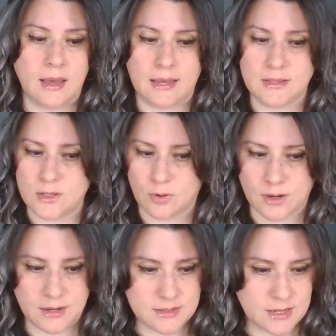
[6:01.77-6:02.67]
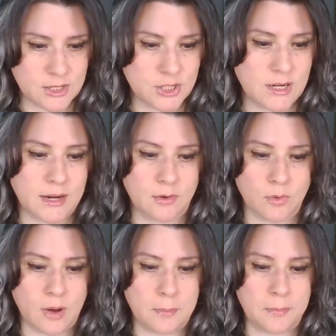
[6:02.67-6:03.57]
As the organization I
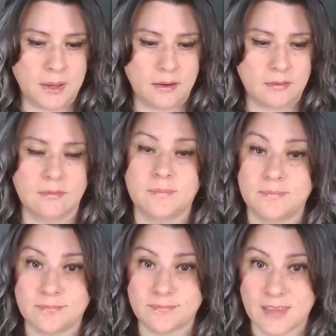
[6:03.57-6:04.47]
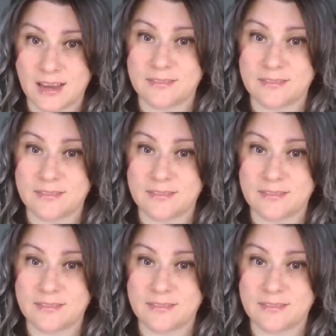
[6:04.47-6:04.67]
grew up in, I